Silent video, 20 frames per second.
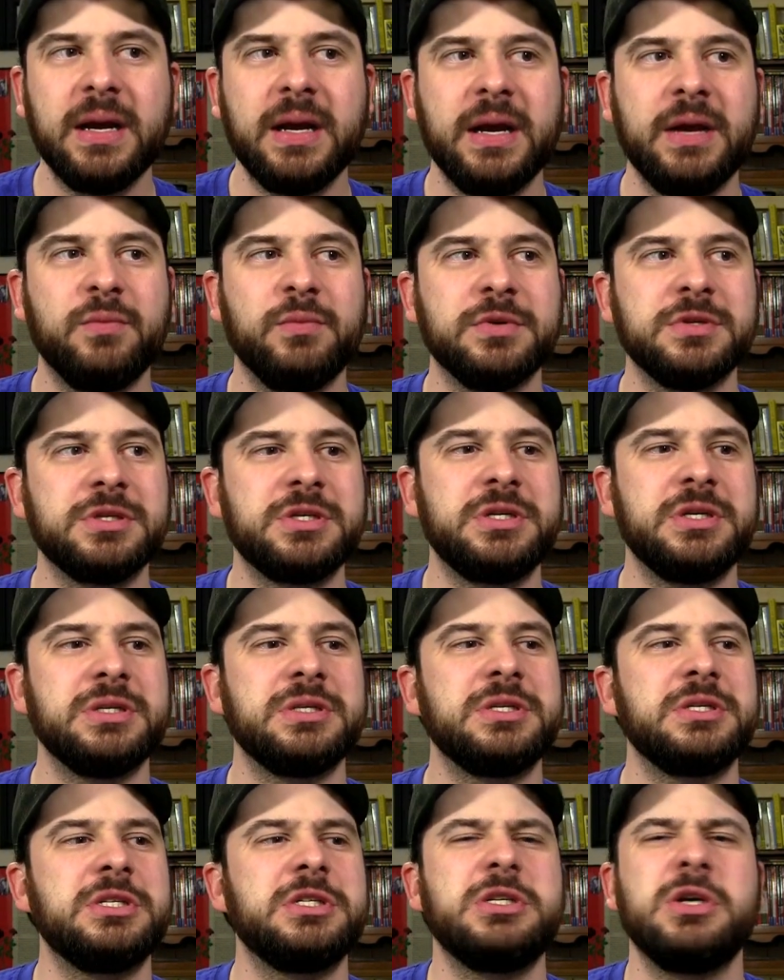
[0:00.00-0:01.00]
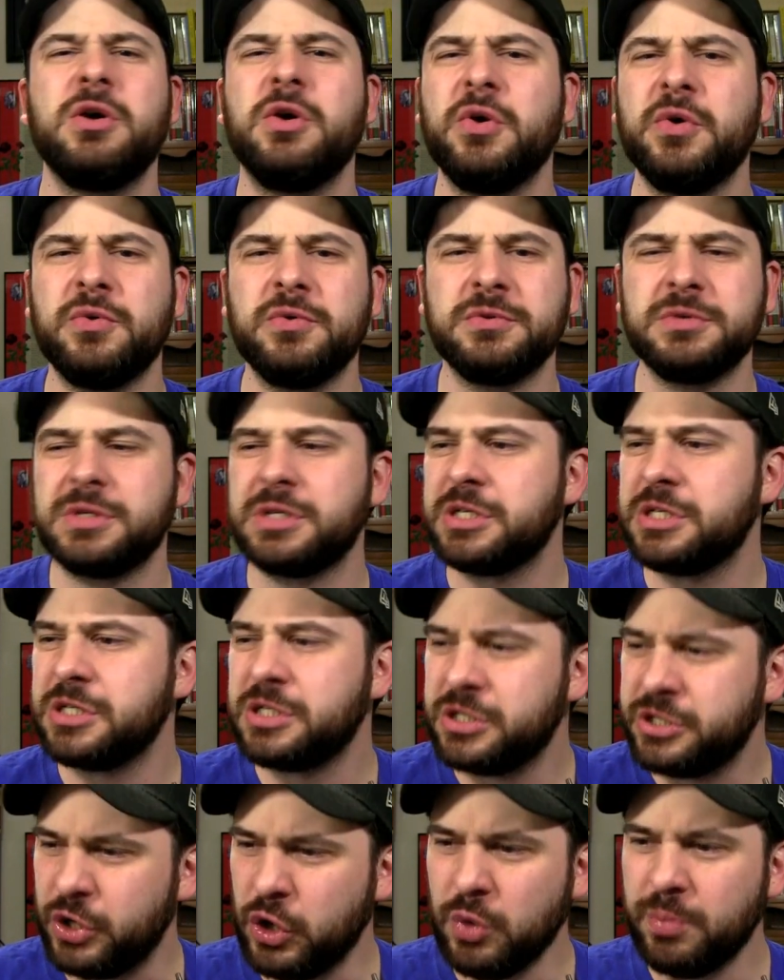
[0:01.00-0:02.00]
It was just so
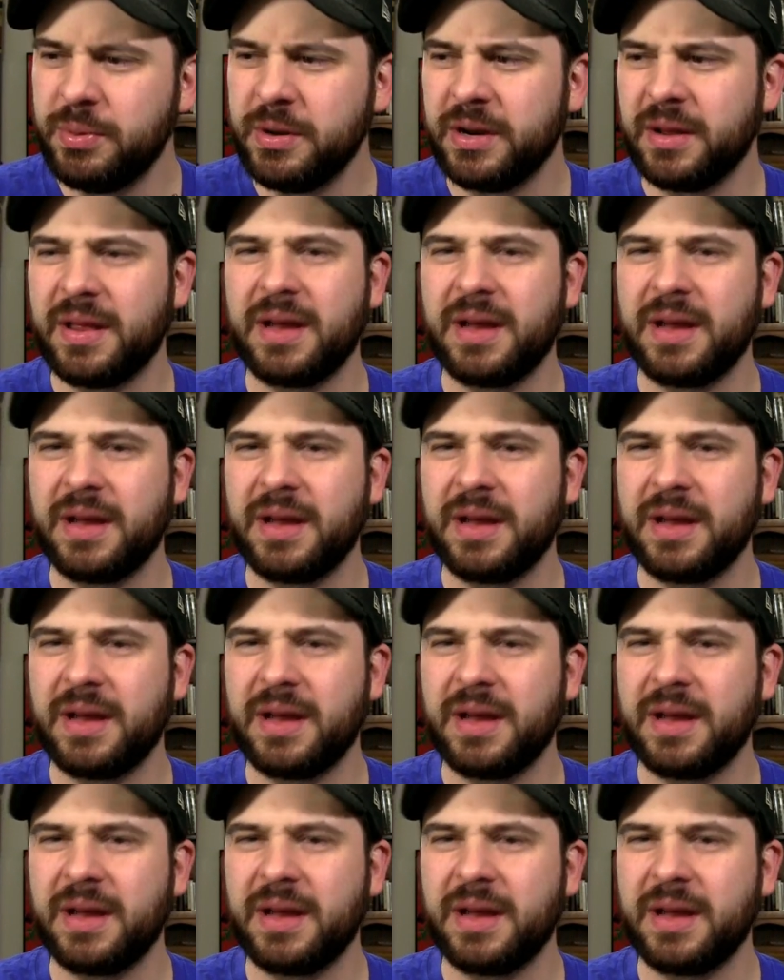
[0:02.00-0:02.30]
stupid.